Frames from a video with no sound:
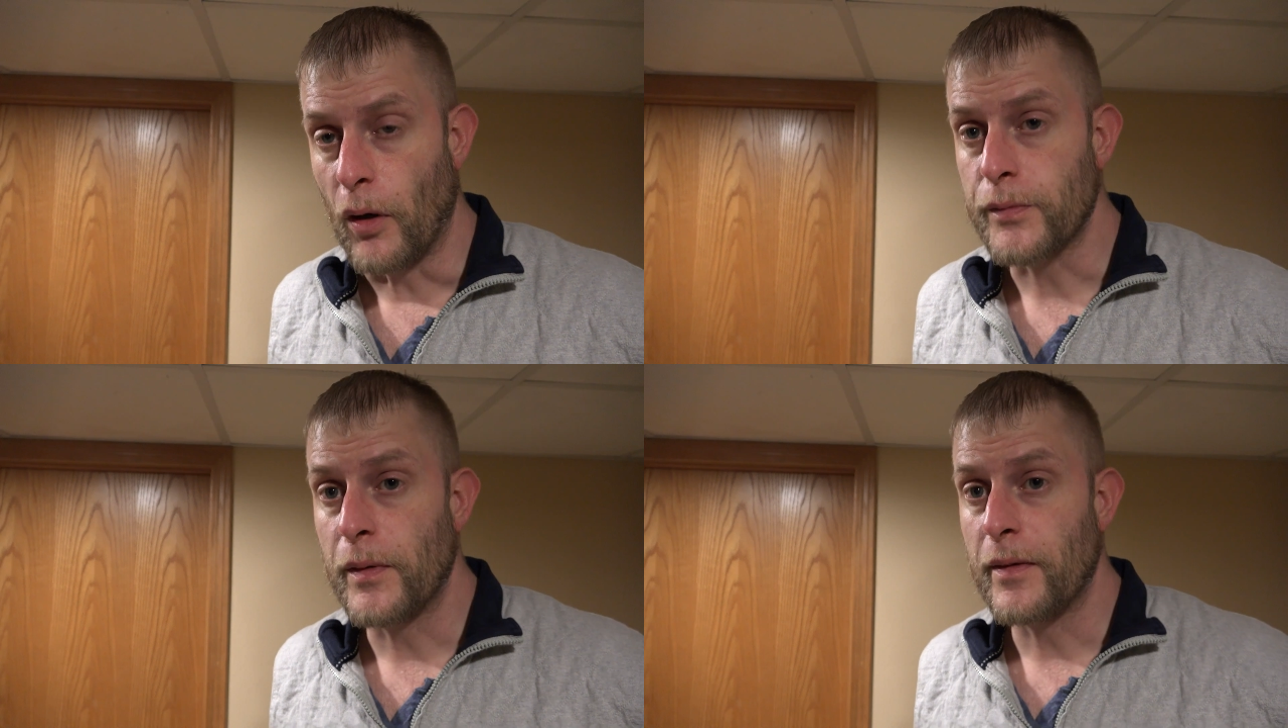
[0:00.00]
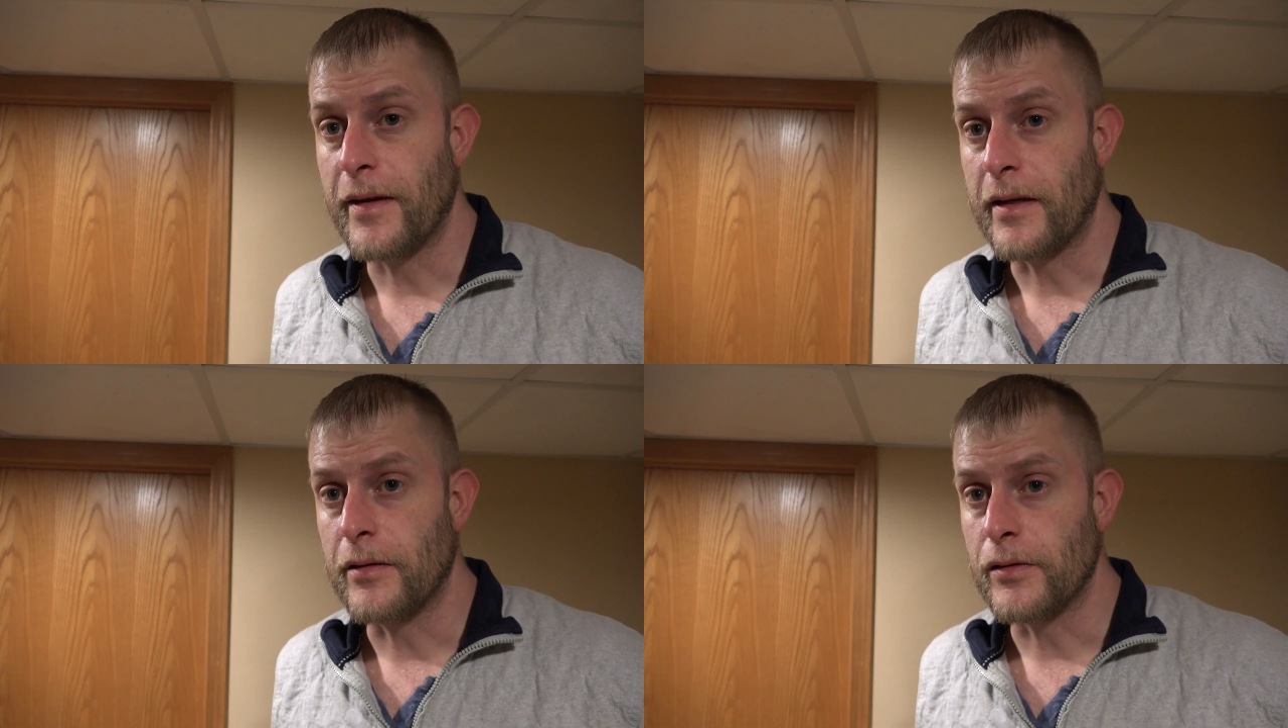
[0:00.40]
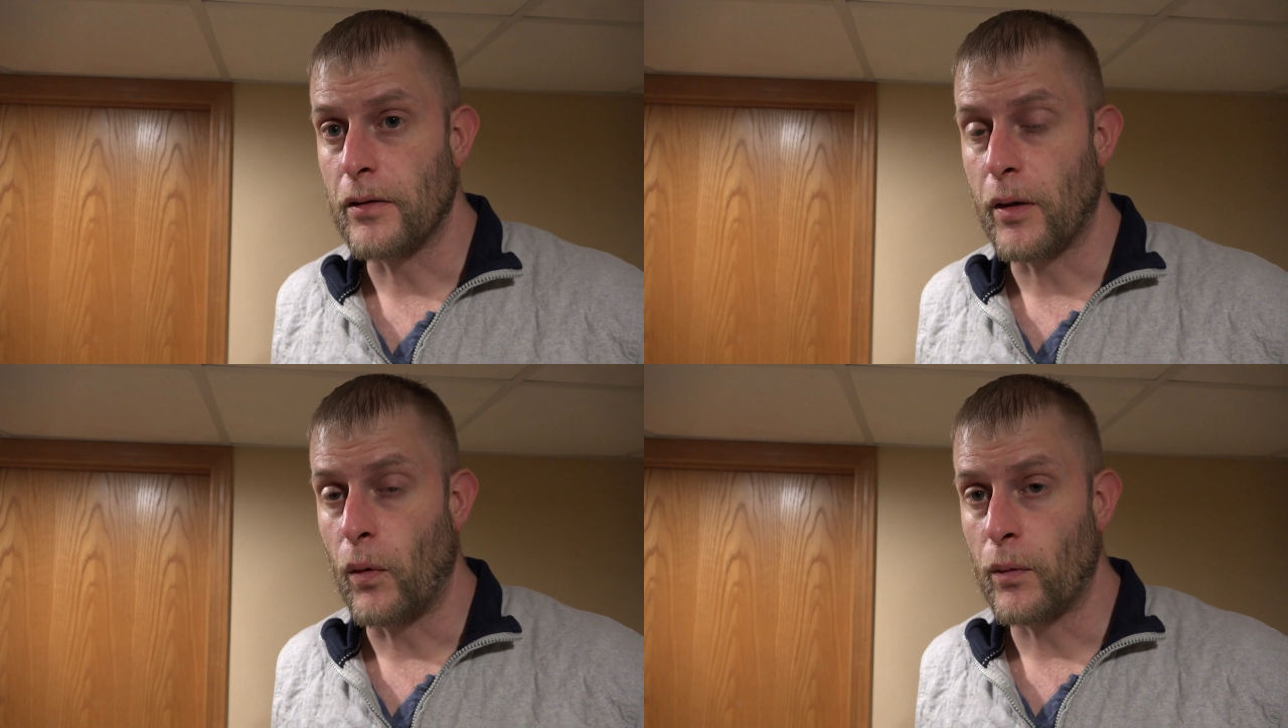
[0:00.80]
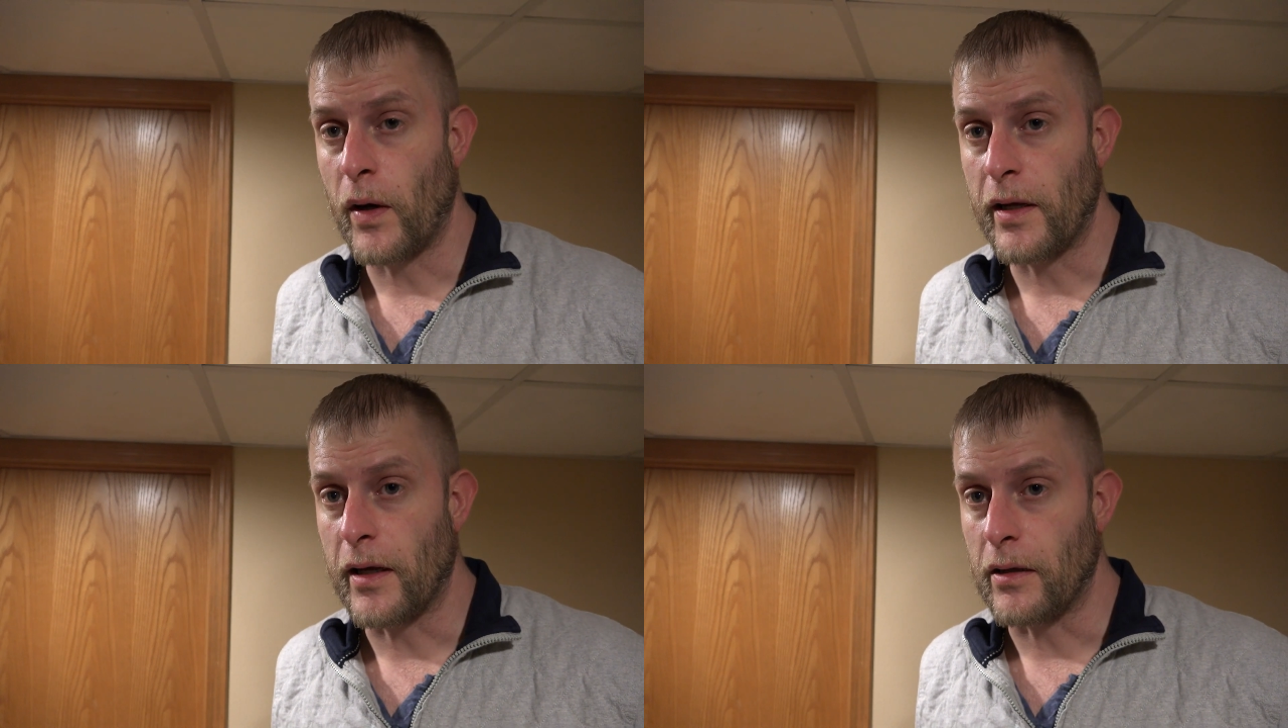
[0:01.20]
Most people think there's only one
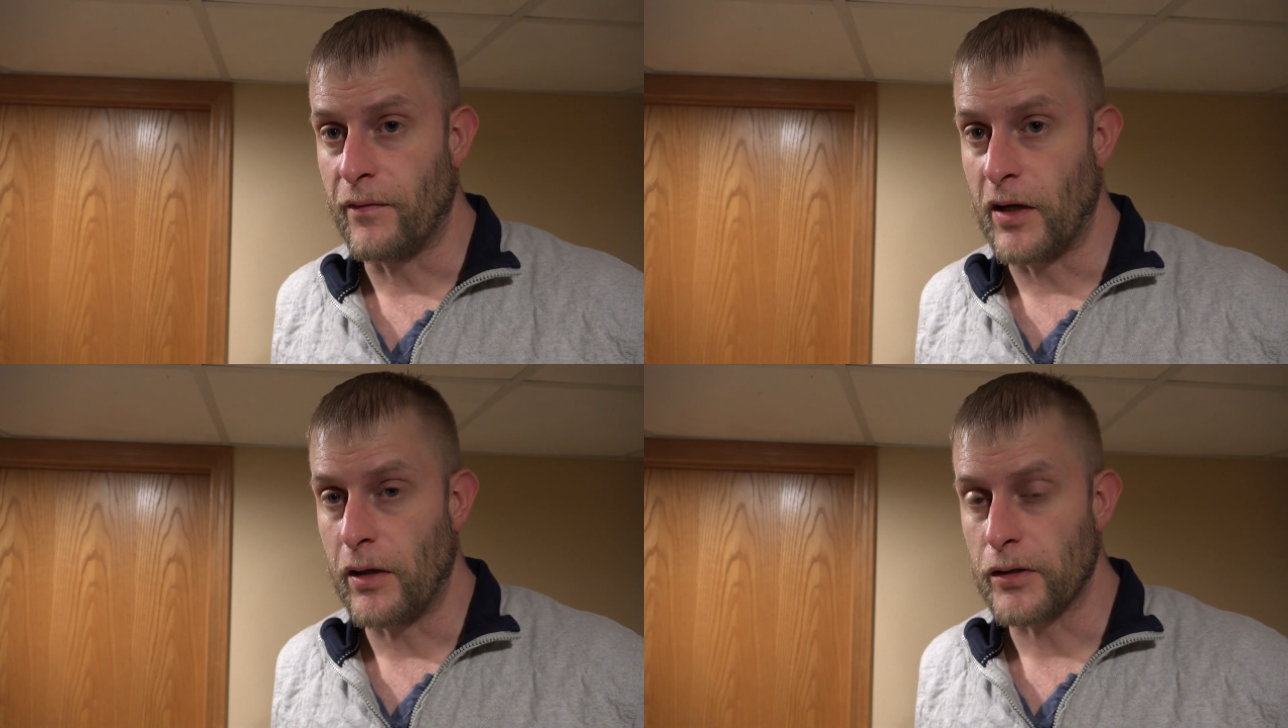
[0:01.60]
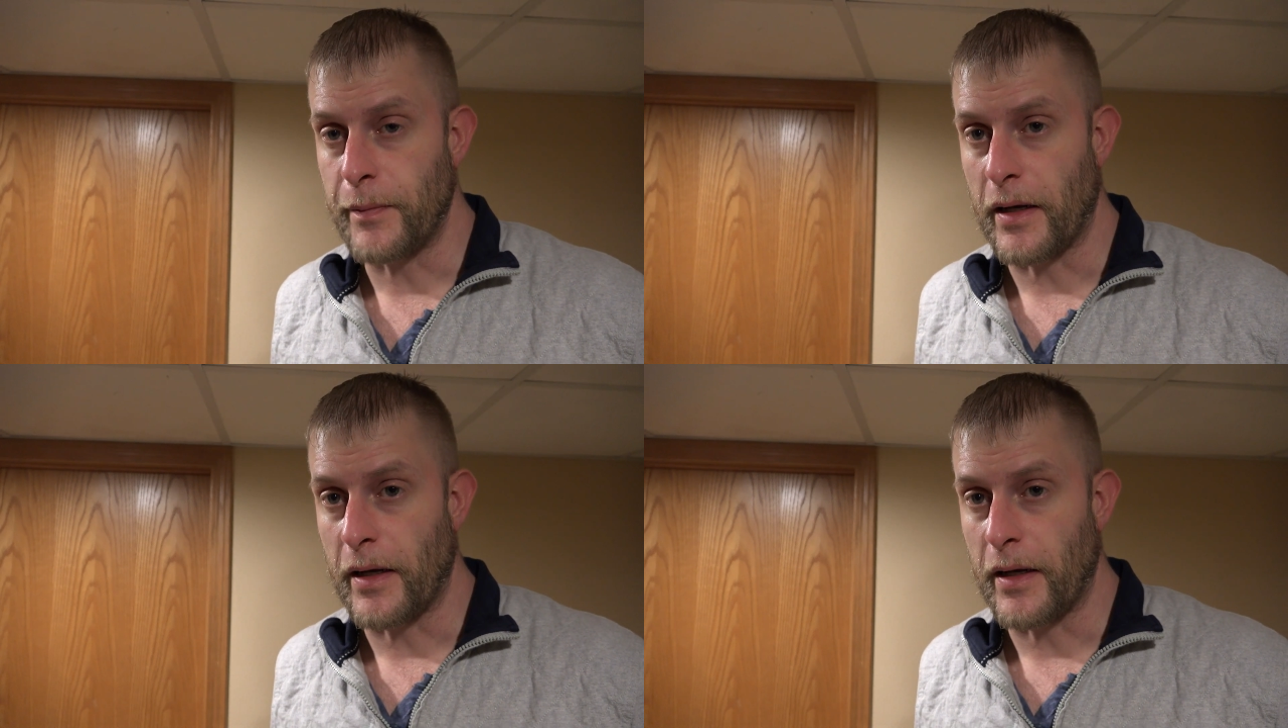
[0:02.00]
way to get your videos